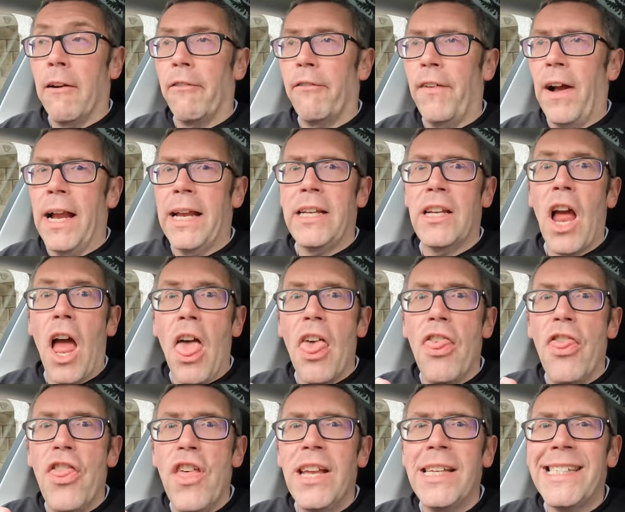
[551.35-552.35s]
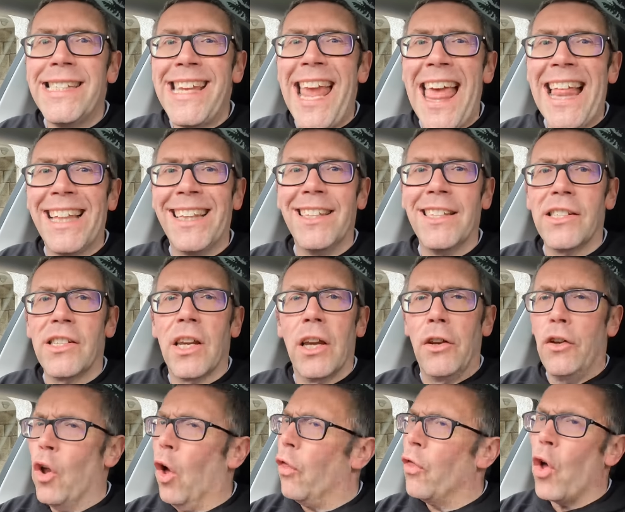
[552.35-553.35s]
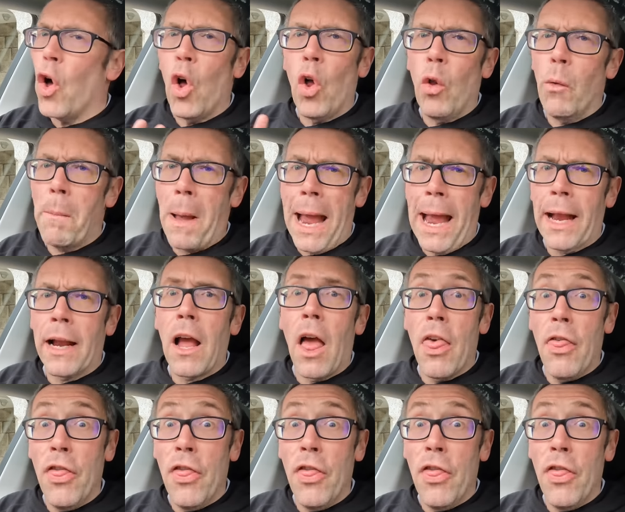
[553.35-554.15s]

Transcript: find the cells, not the whole pack,